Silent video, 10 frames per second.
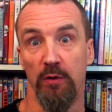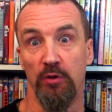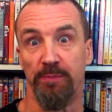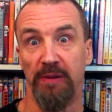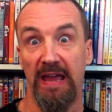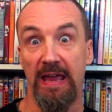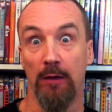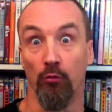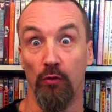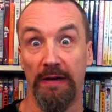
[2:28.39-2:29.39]
was
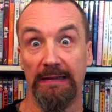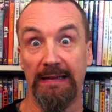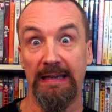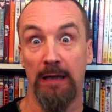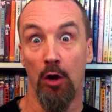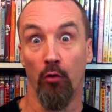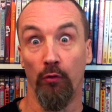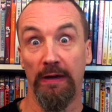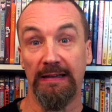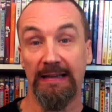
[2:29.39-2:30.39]
playing really,
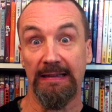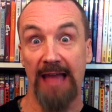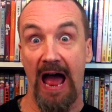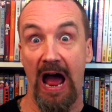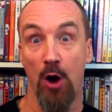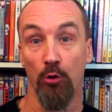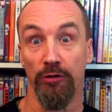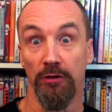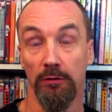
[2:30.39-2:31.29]
really loud.